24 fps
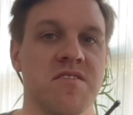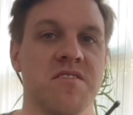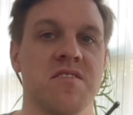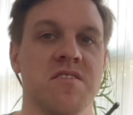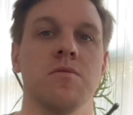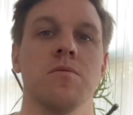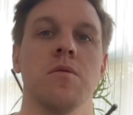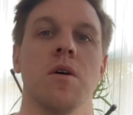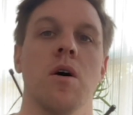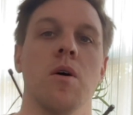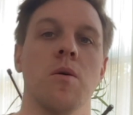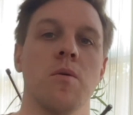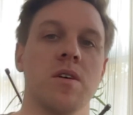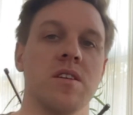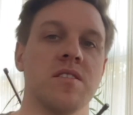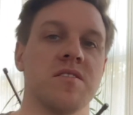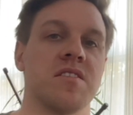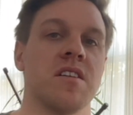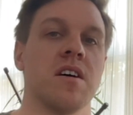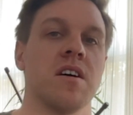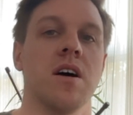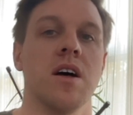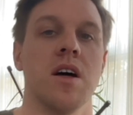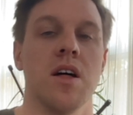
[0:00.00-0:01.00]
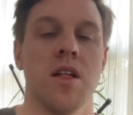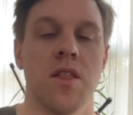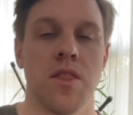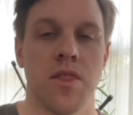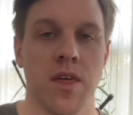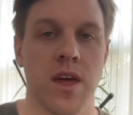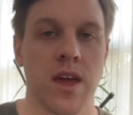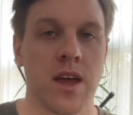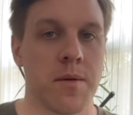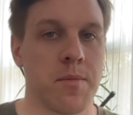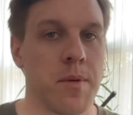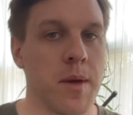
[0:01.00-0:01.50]
You always
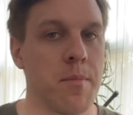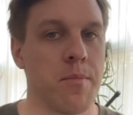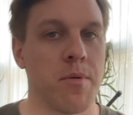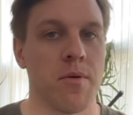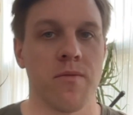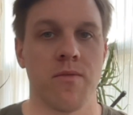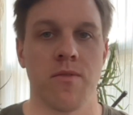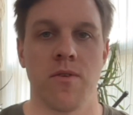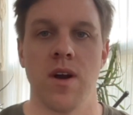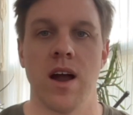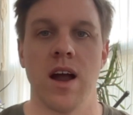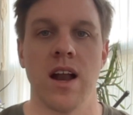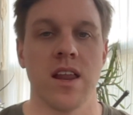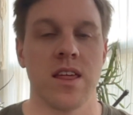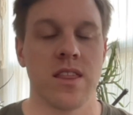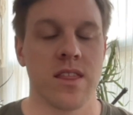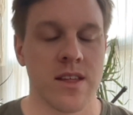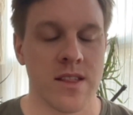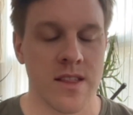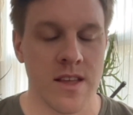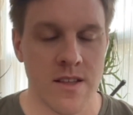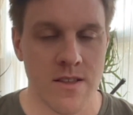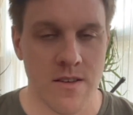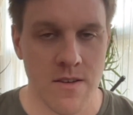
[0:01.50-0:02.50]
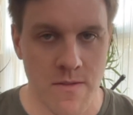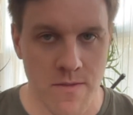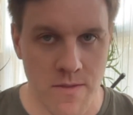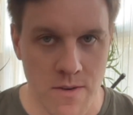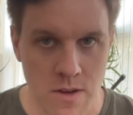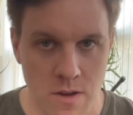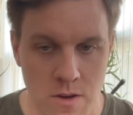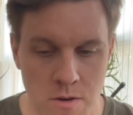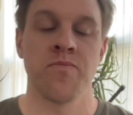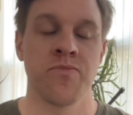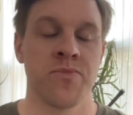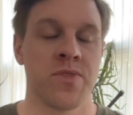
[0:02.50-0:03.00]
thank people for anything they do for
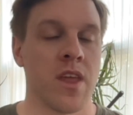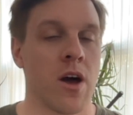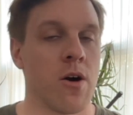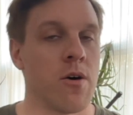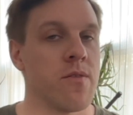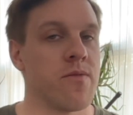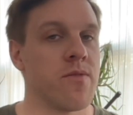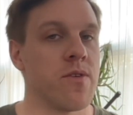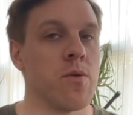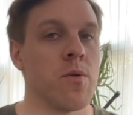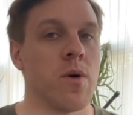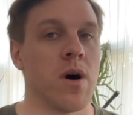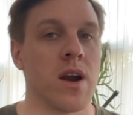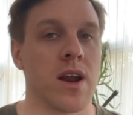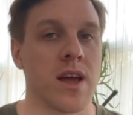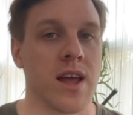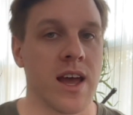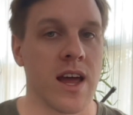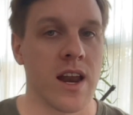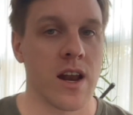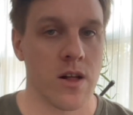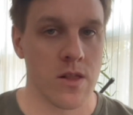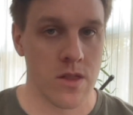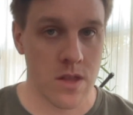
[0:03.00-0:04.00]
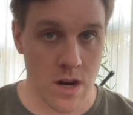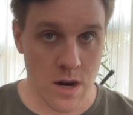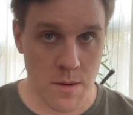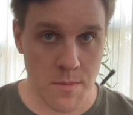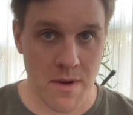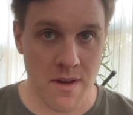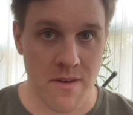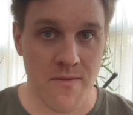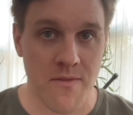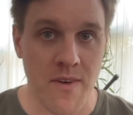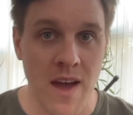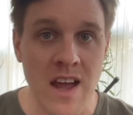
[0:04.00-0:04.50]
you. Now, if you want to get a little
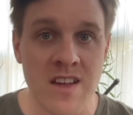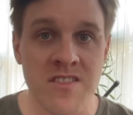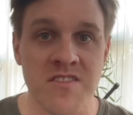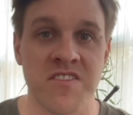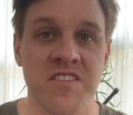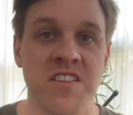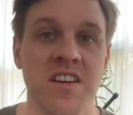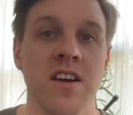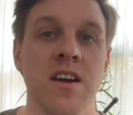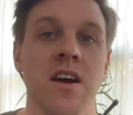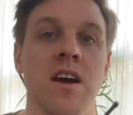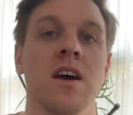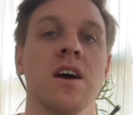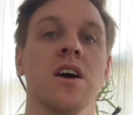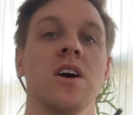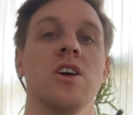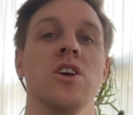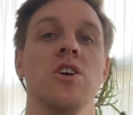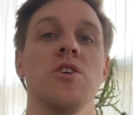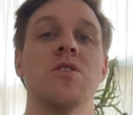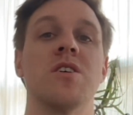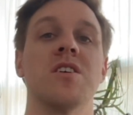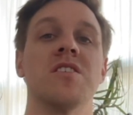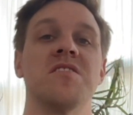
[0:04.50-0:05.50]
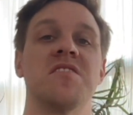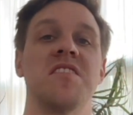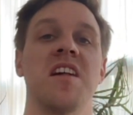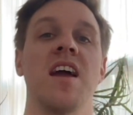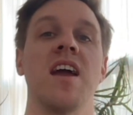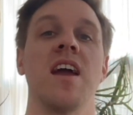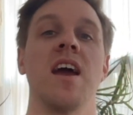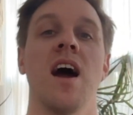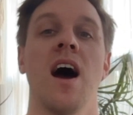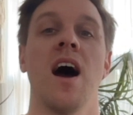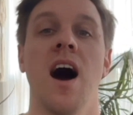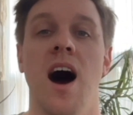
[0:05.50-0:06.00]
bit fancy, you can
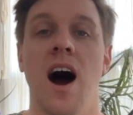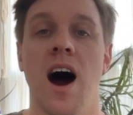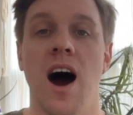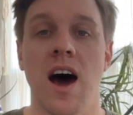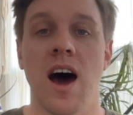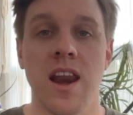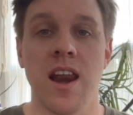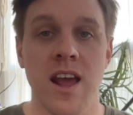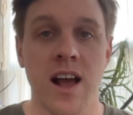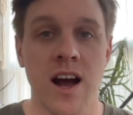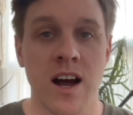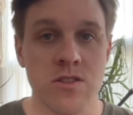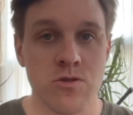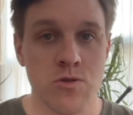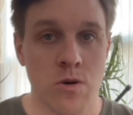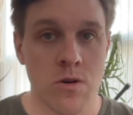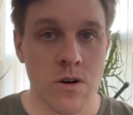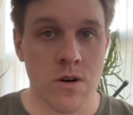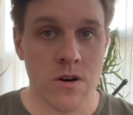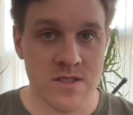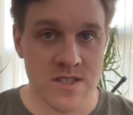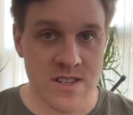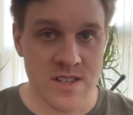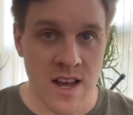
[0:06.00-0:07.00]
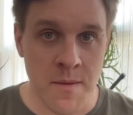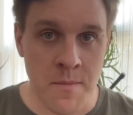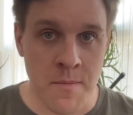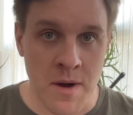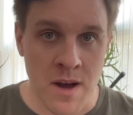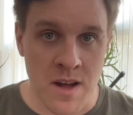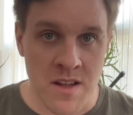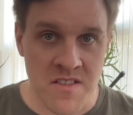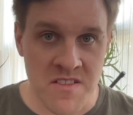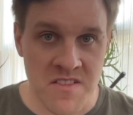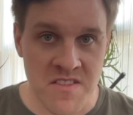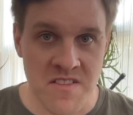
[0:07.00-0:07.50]
say arigato
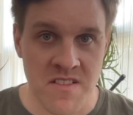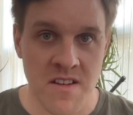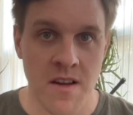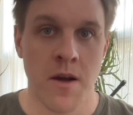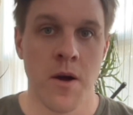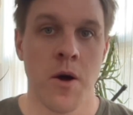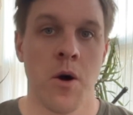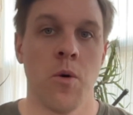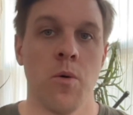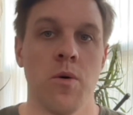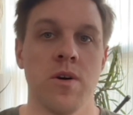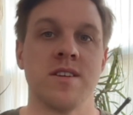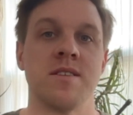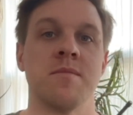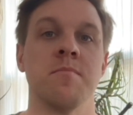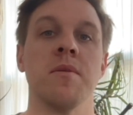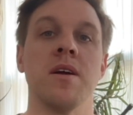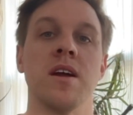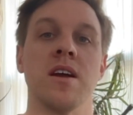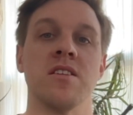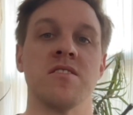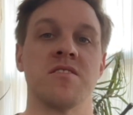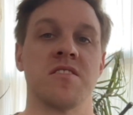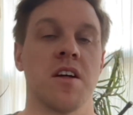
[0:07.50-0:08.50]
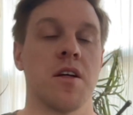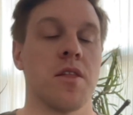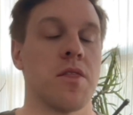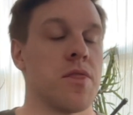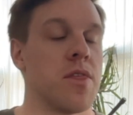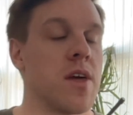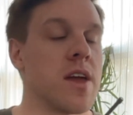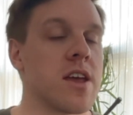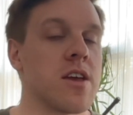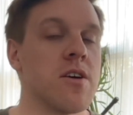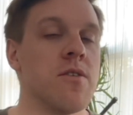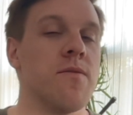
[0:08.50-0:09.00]
gozaimasu, which means
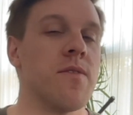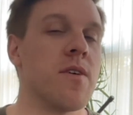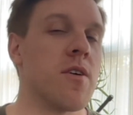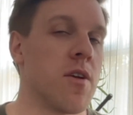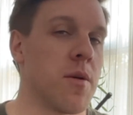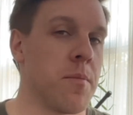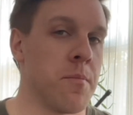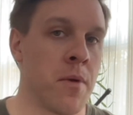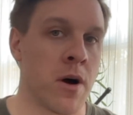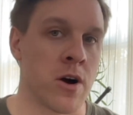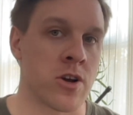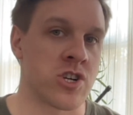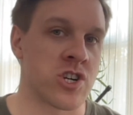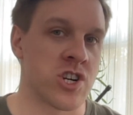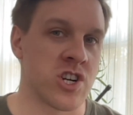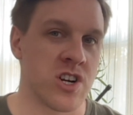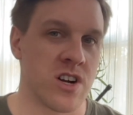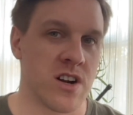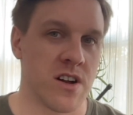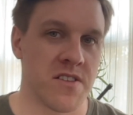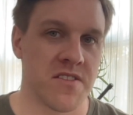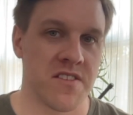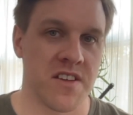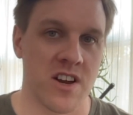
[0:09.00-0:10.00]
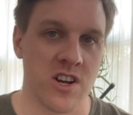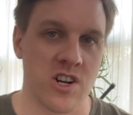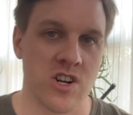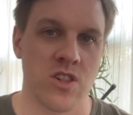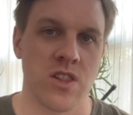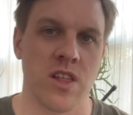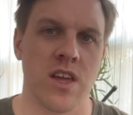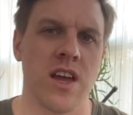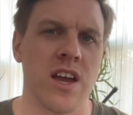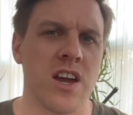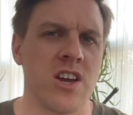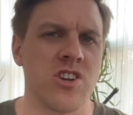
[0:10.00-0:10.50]
thank you very much,
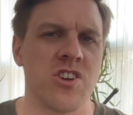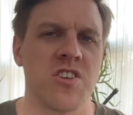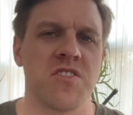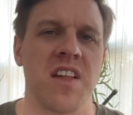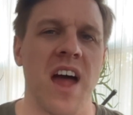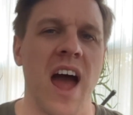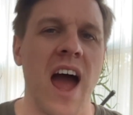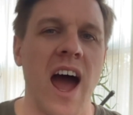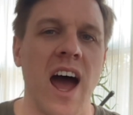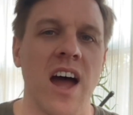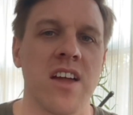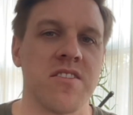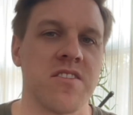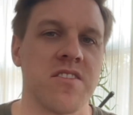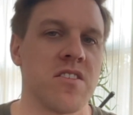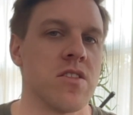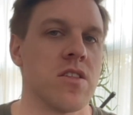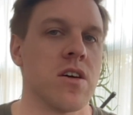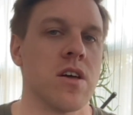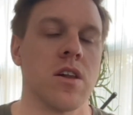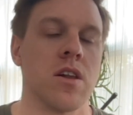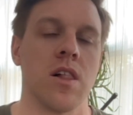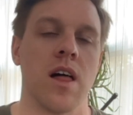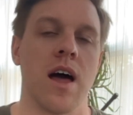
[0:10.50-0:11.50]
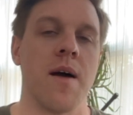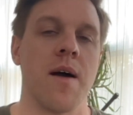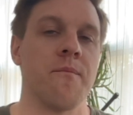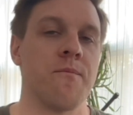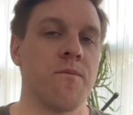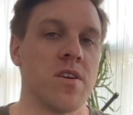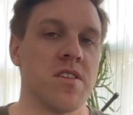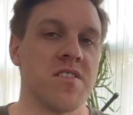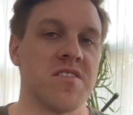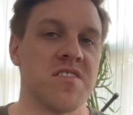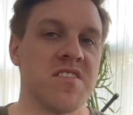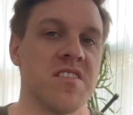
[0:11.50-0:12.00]
essentially. It just adds a little
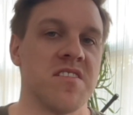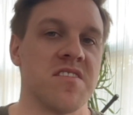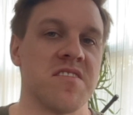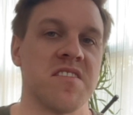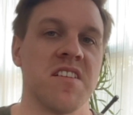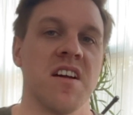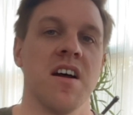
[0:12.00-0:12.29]
emphasis.